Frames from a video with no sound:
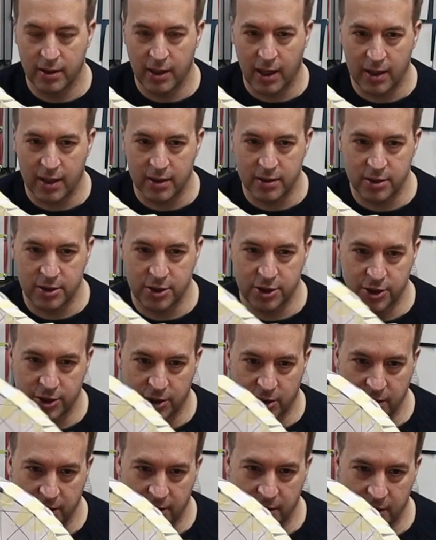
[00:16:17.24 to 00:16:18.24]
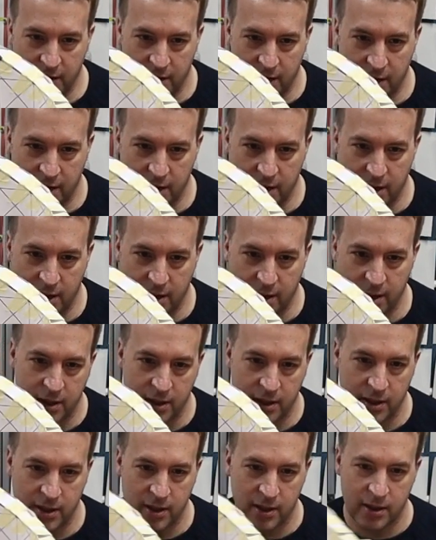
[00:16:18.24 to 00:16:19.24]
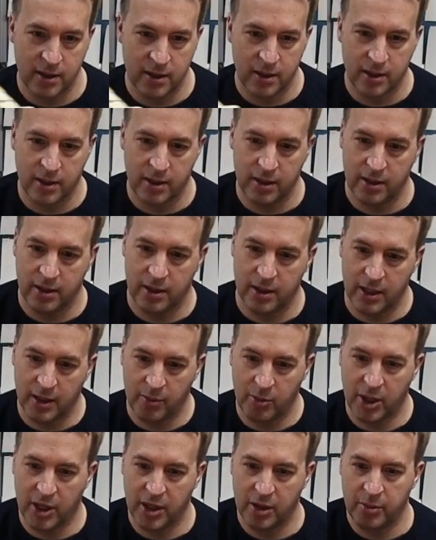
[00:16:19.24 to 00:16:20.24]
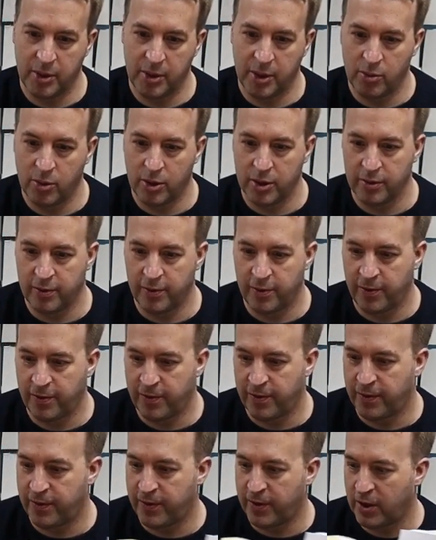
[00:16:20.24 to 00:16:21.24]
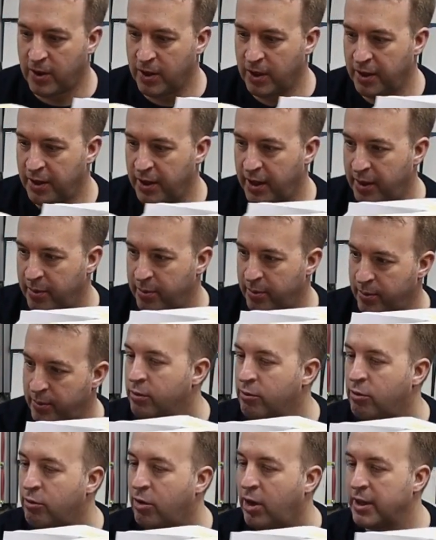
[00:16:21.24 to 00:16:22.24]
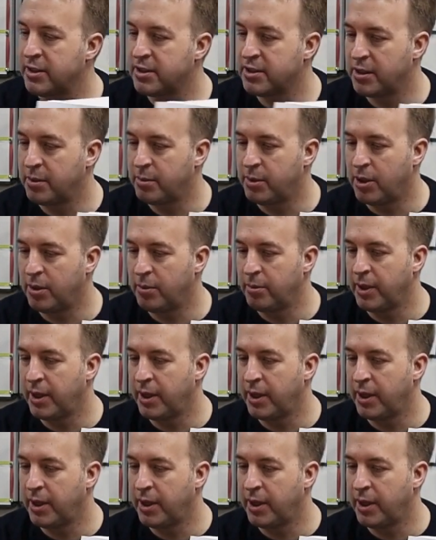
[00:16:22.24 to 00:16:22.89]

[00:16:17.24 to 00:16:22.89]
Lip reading: that's shot there, and then we're going to want to follow them right to the bottom